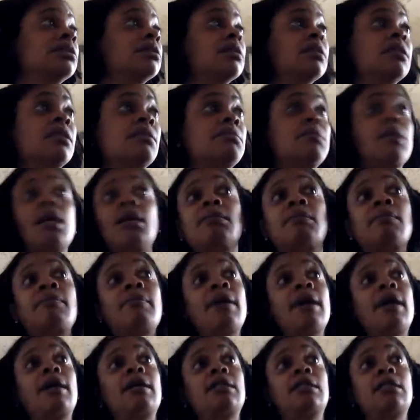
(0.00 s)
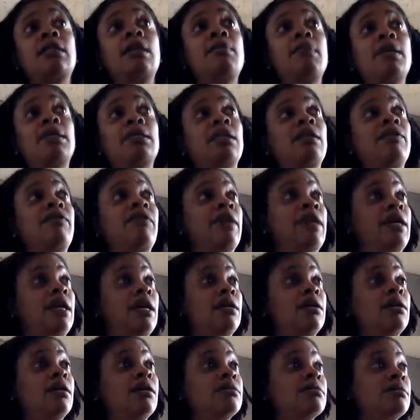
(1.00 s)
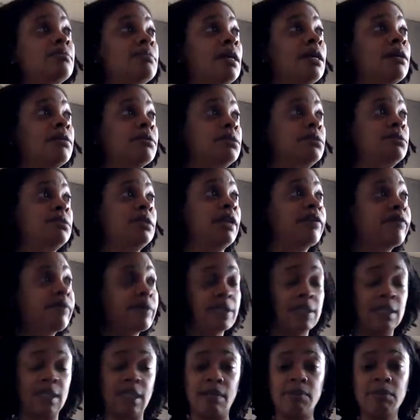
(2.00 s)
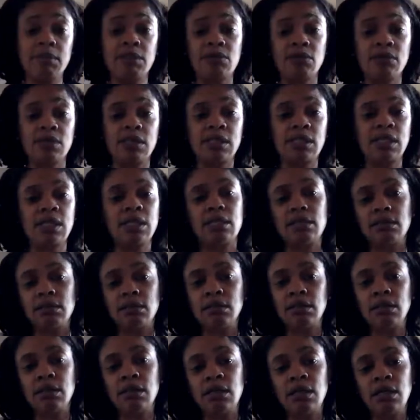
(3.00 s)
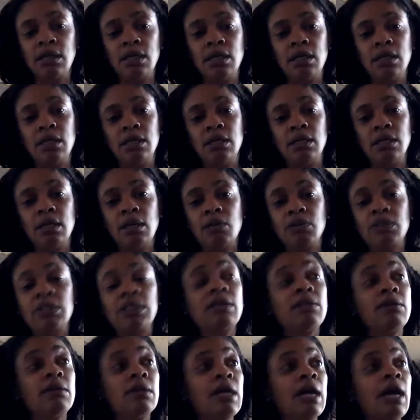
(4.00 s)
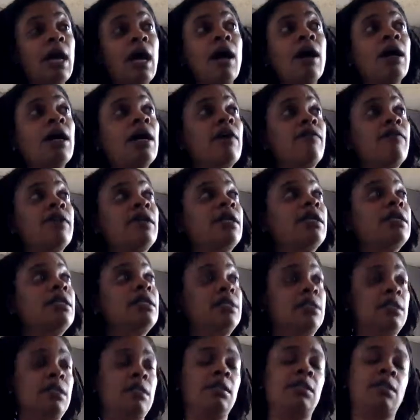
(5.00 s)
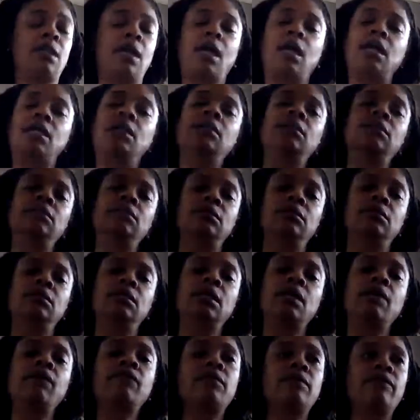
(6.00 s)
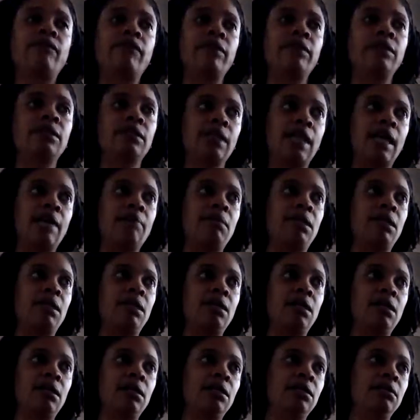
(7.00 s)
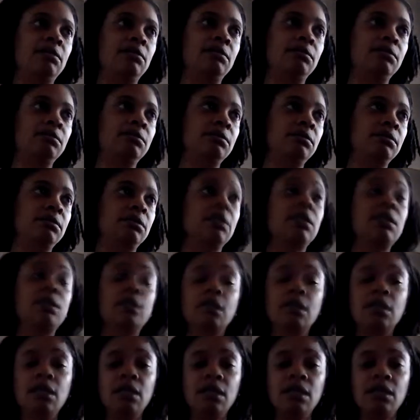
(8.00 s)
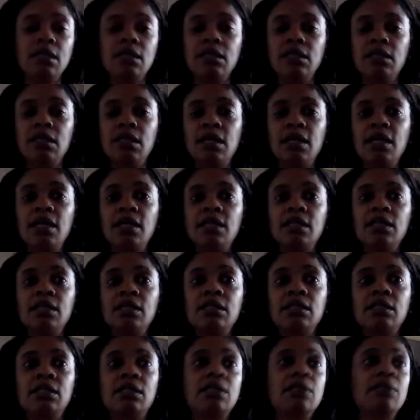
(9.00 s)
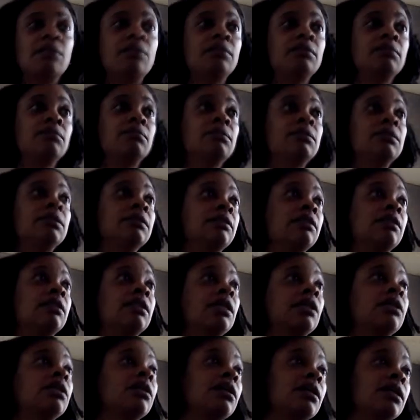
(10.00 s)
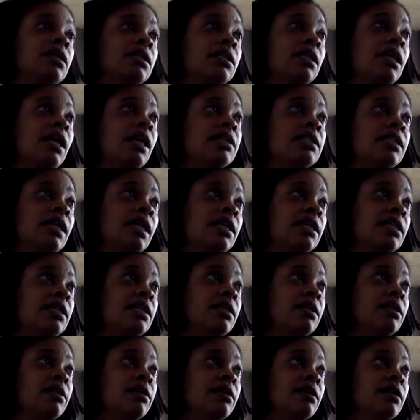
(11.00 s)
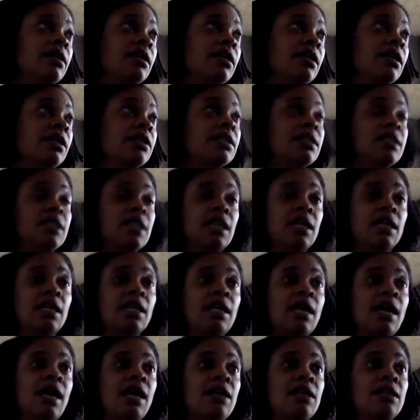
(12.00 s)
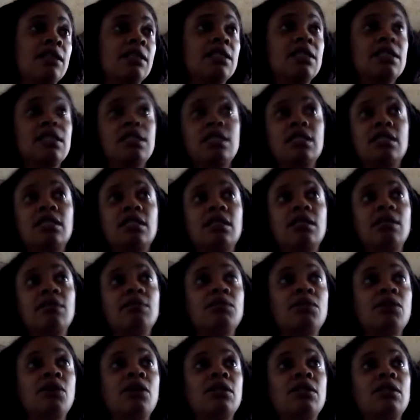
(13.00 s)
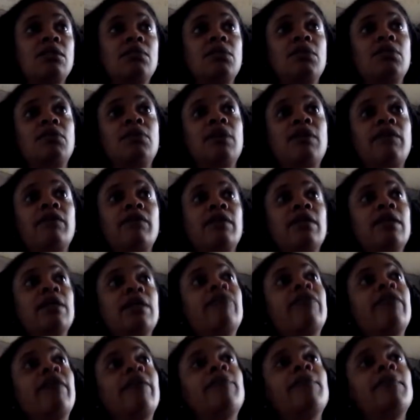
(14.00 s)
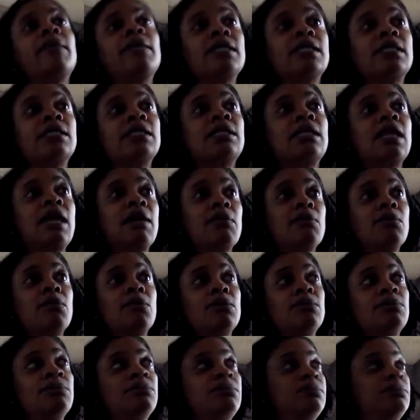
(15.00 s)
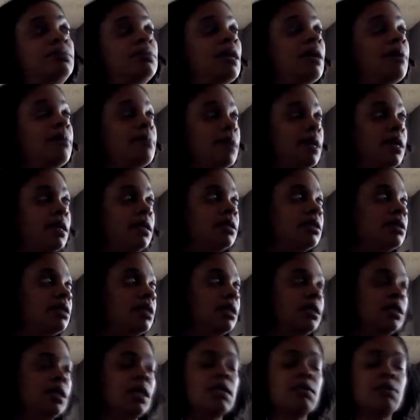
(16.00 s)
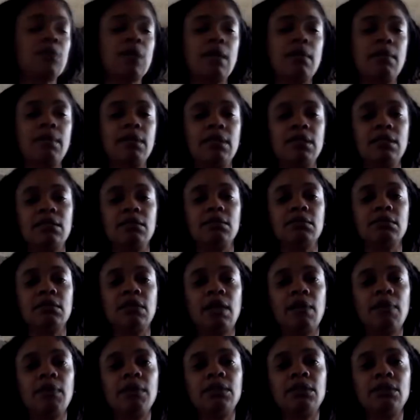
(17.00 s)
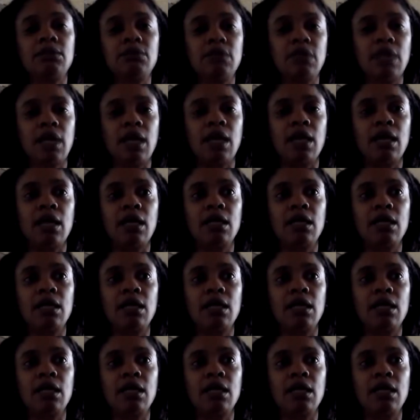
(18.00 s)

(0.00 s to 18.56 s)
And sometimes I'm not telling myself that. No, I'm not going to do nothing today. I'm just going to sit however it needs to look like. Even if it look like me healing, still learning things I need to learn, understanding knowledge, listening to him talk to me, whatever. If that means that means, then that's what I'm gonna do. I'm gonna do that.